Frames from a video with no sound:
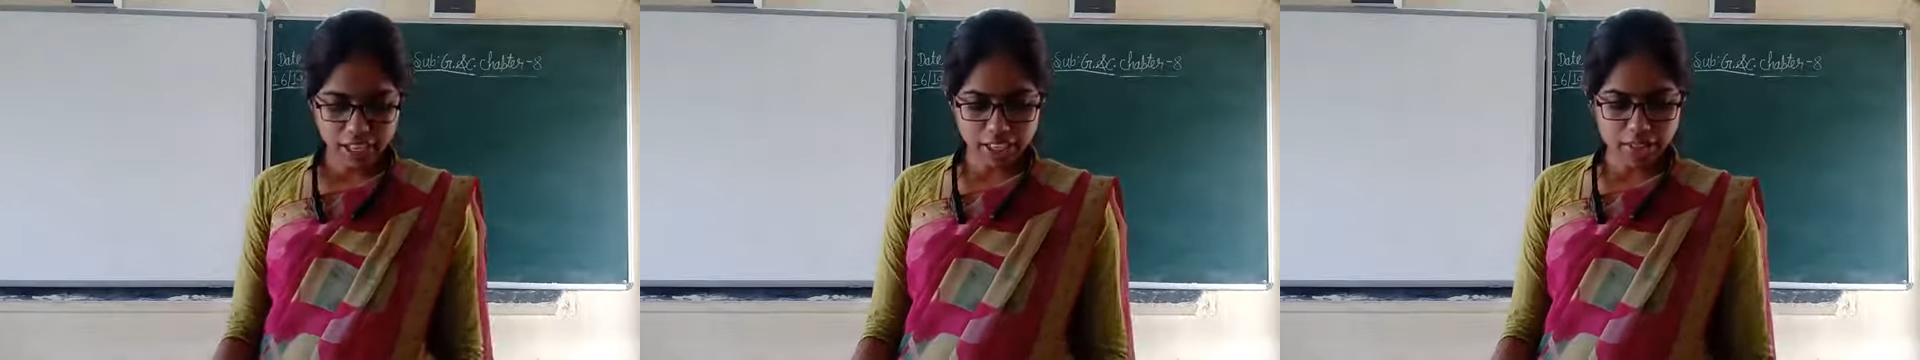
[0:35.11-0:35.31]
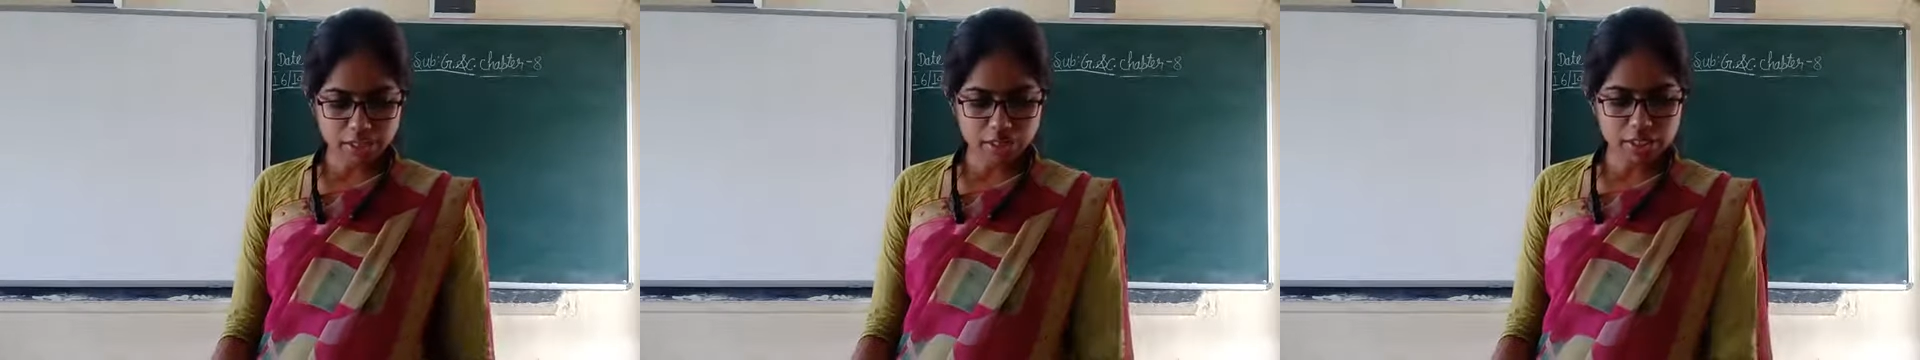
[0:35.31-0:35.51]

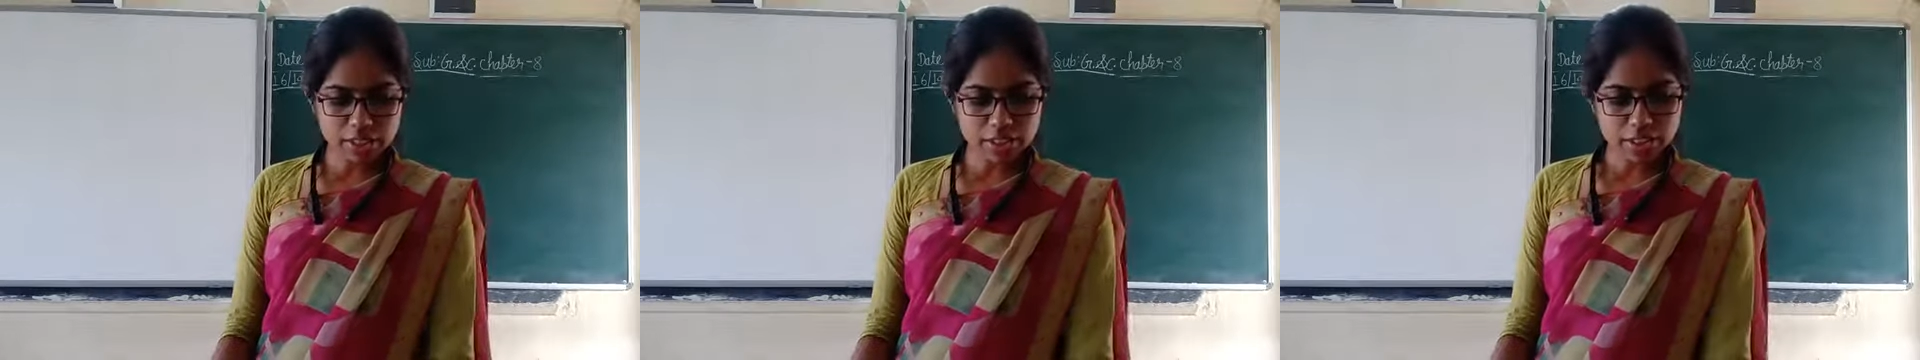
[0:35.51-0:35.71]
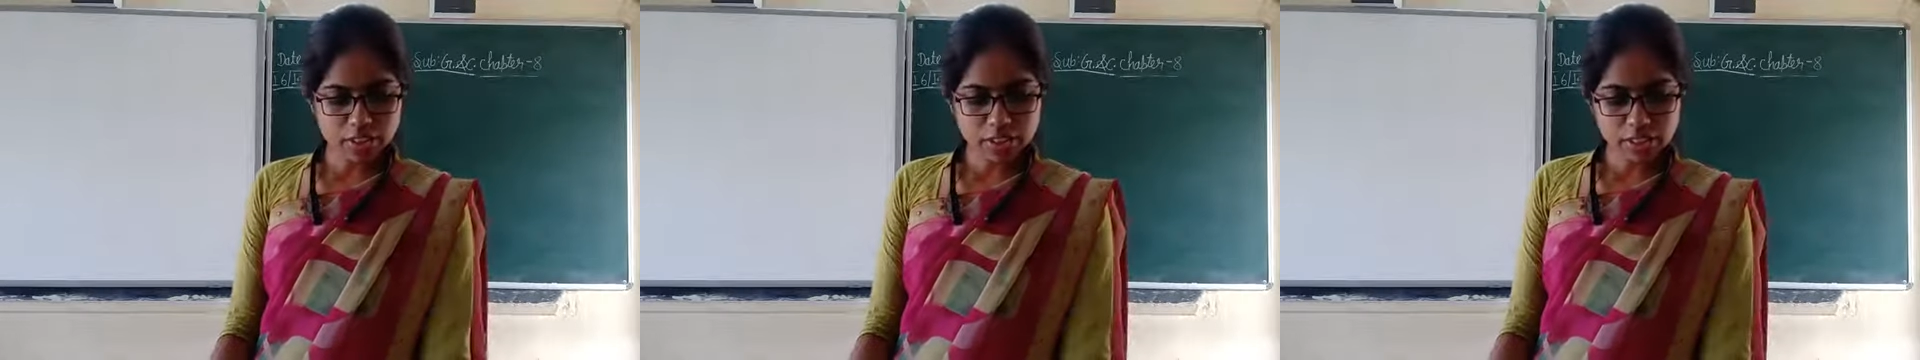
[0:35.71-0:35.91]
are
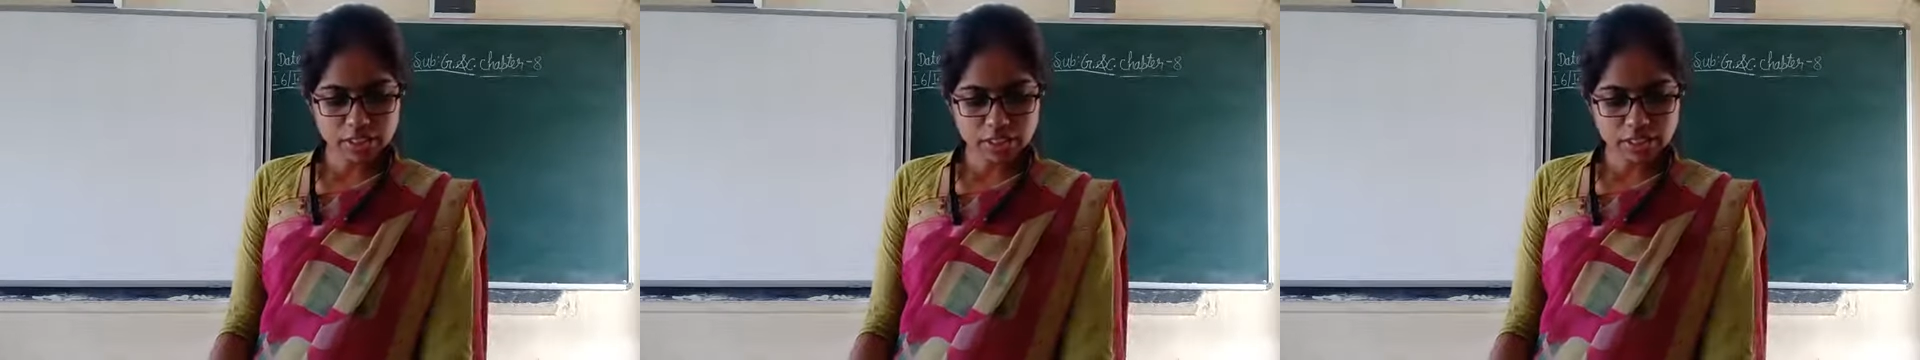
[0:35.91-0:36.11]
going to